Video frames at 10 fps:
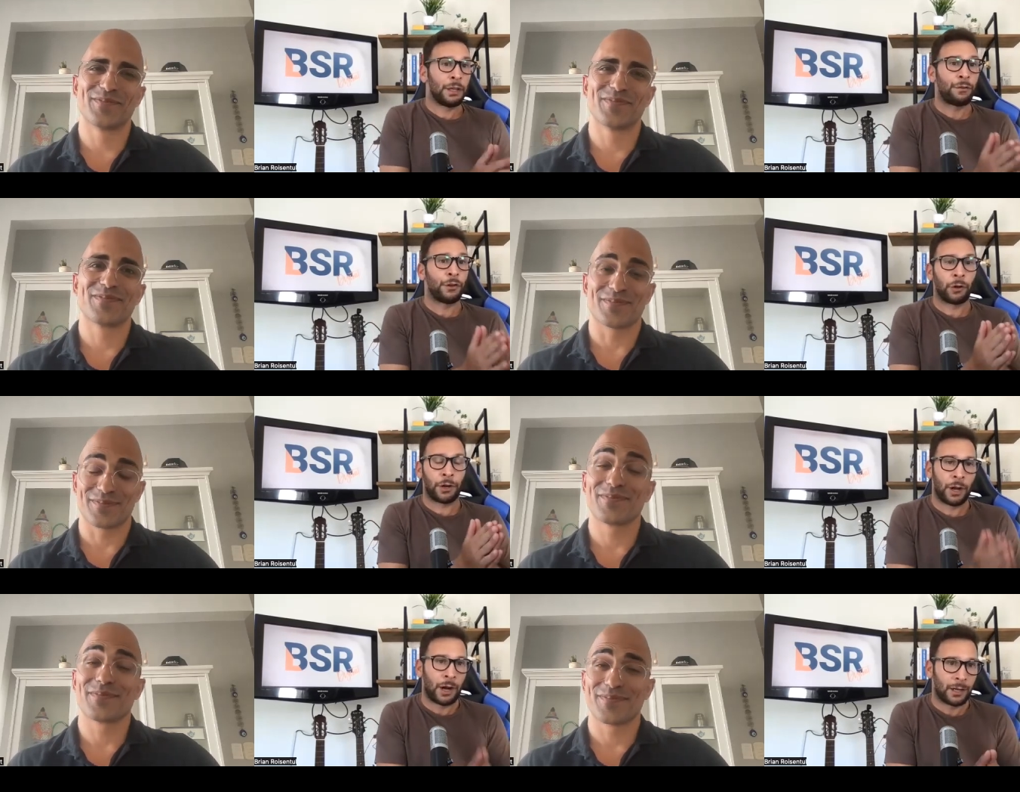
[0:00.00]
Speaker 1: If
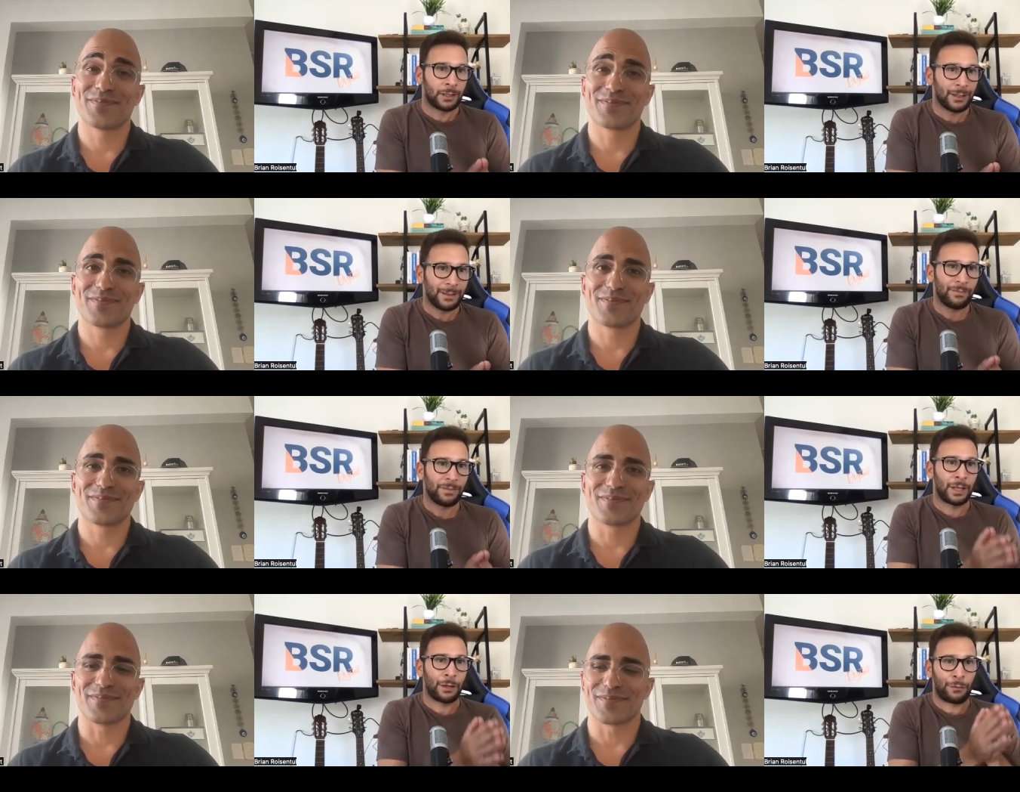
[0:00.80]
you're not,
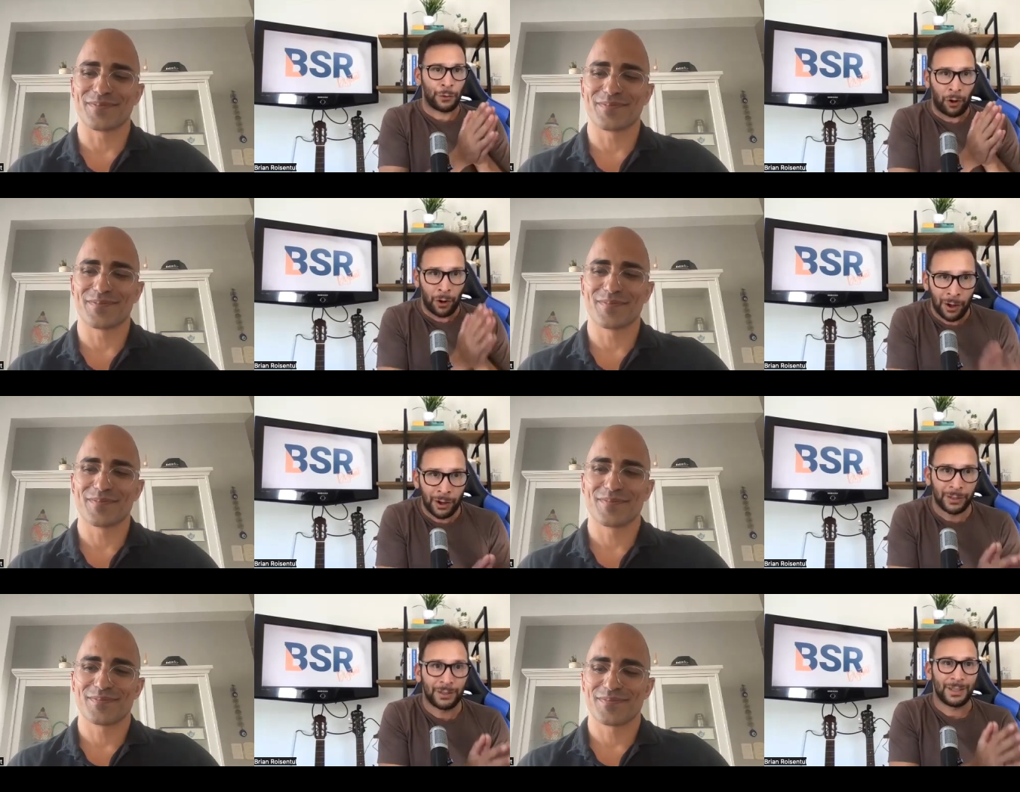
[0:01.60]
if you're
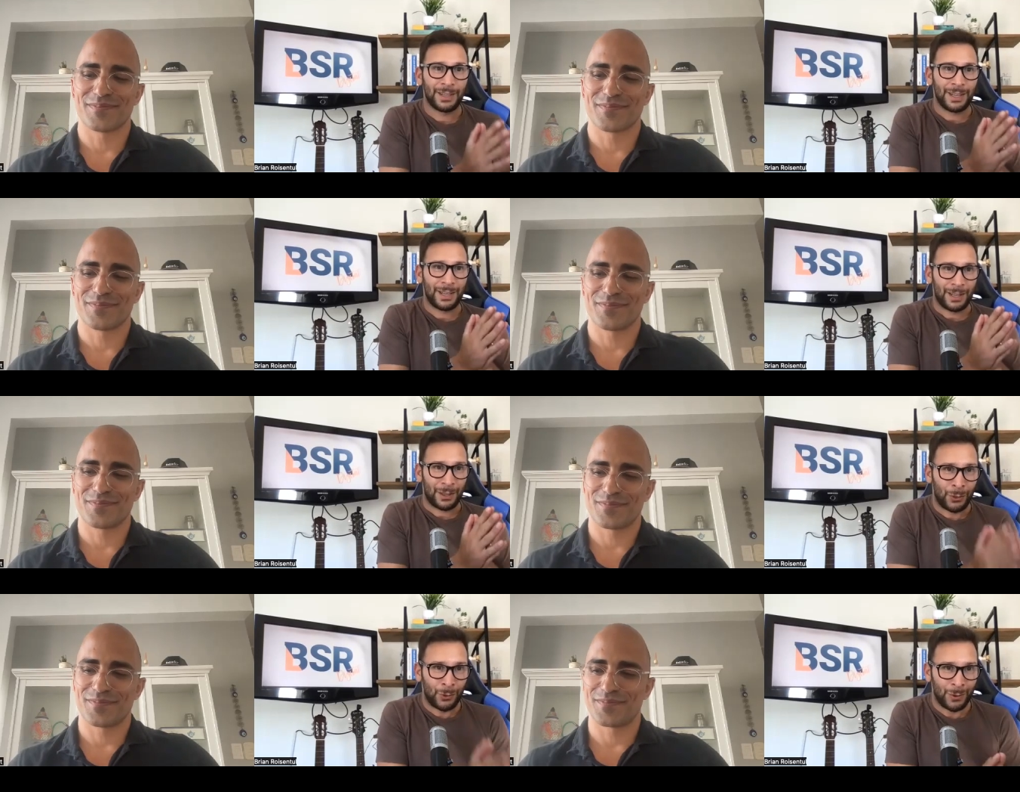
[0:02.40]
not
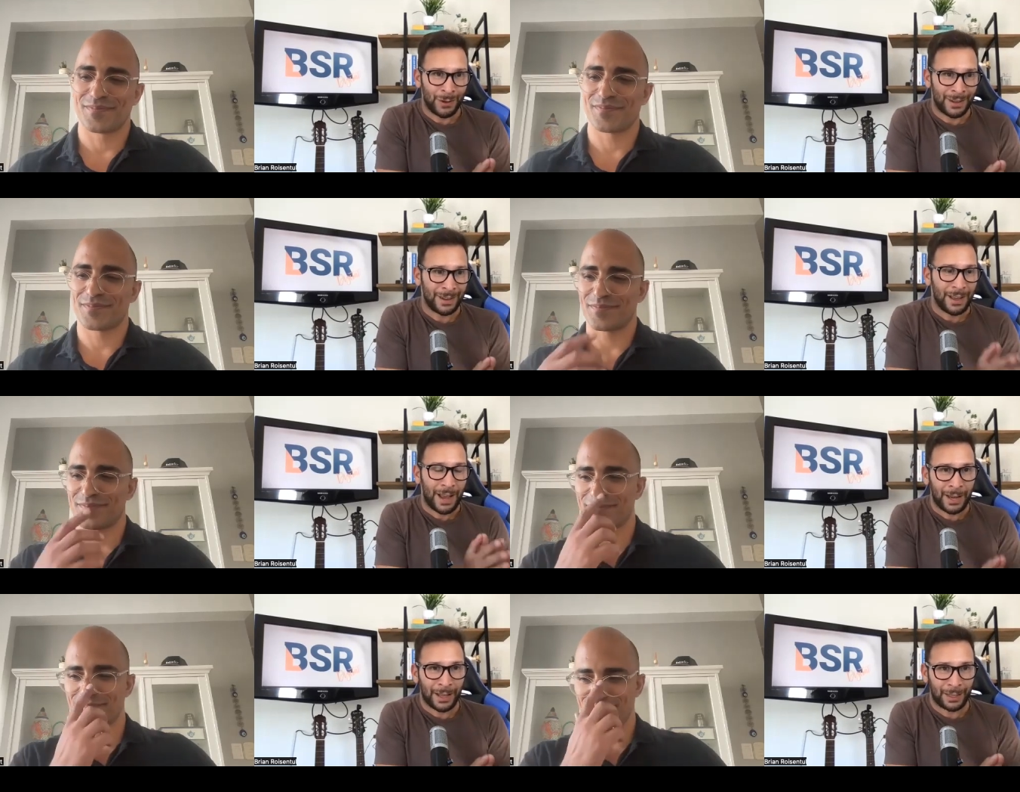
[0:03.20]
doing
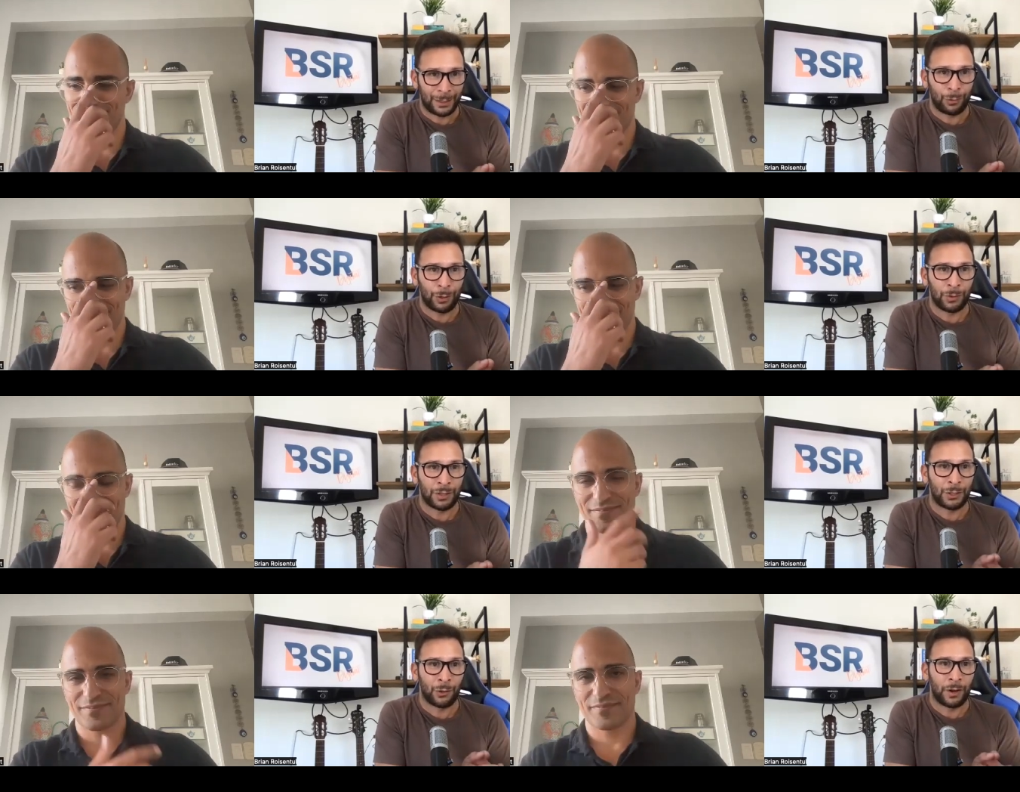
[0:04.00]
anything to
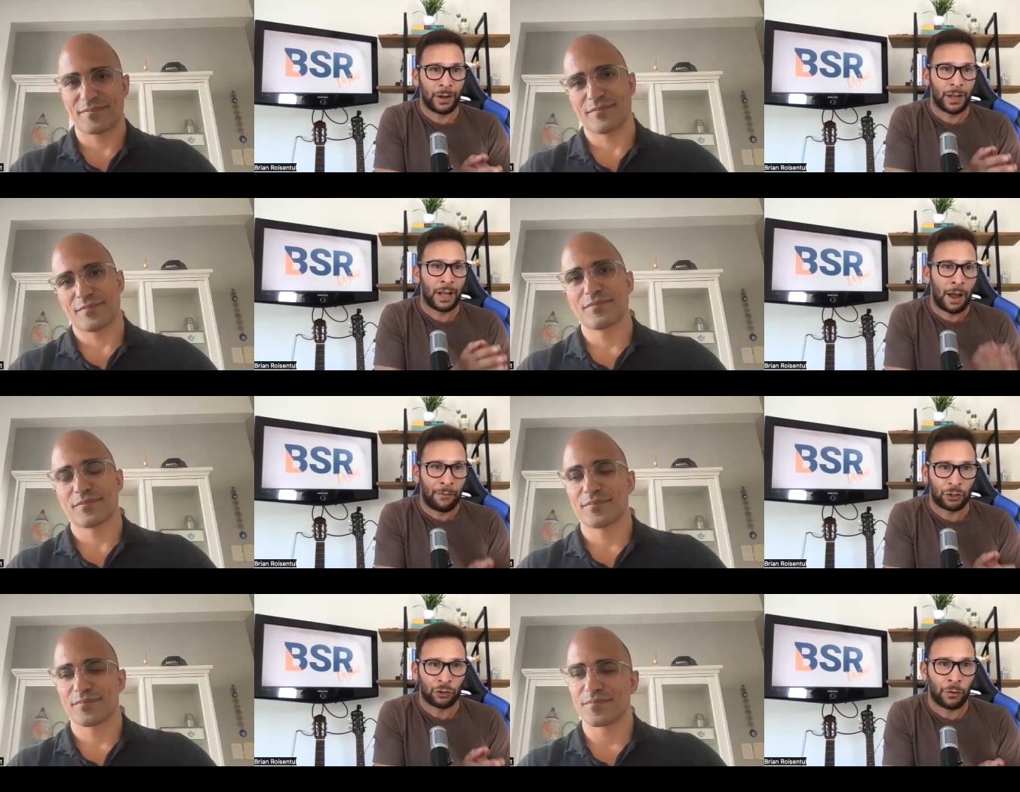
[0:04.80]
increase your
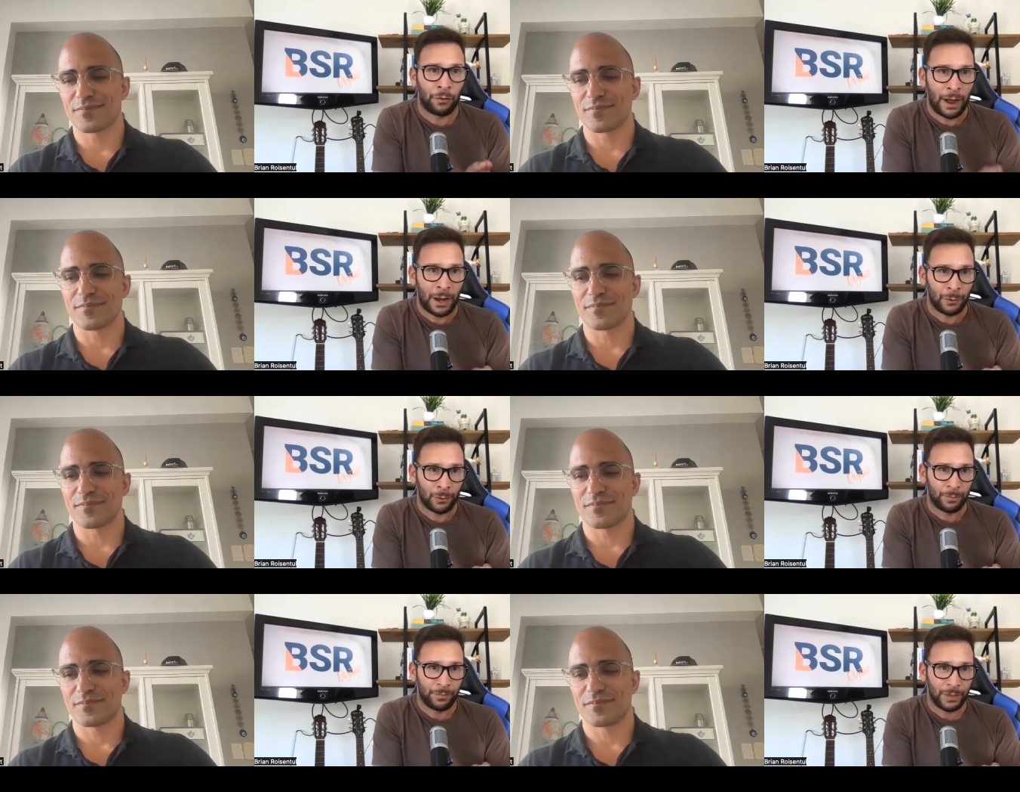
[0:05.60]
average order
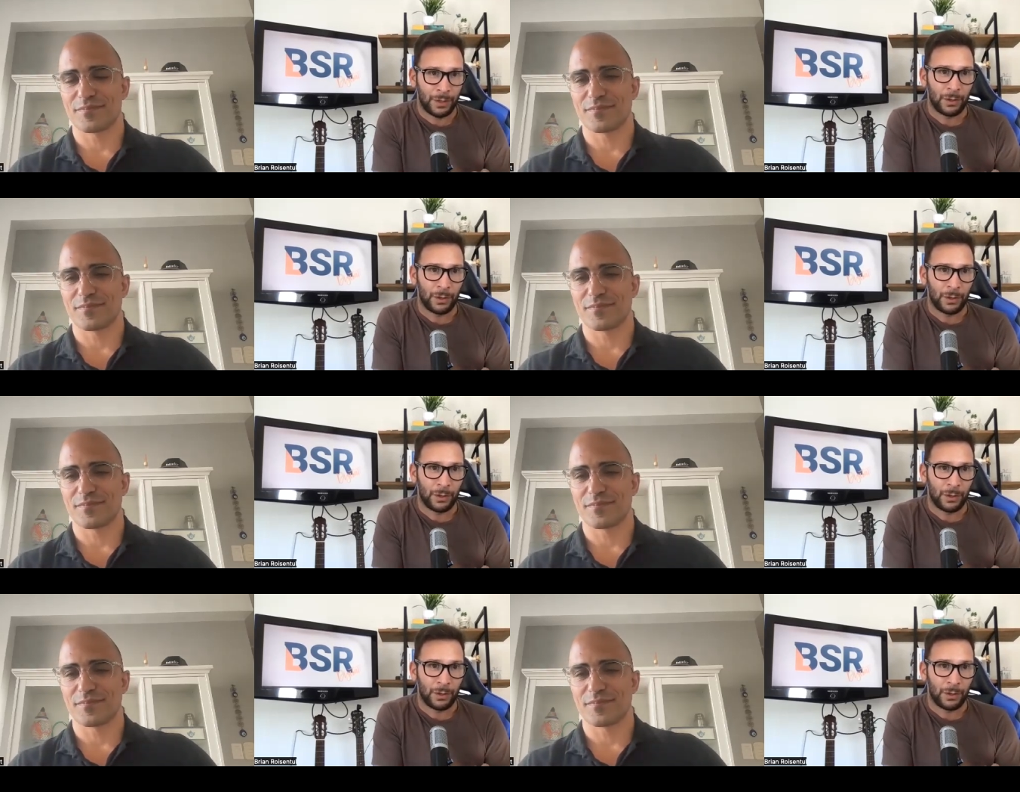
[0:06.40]
value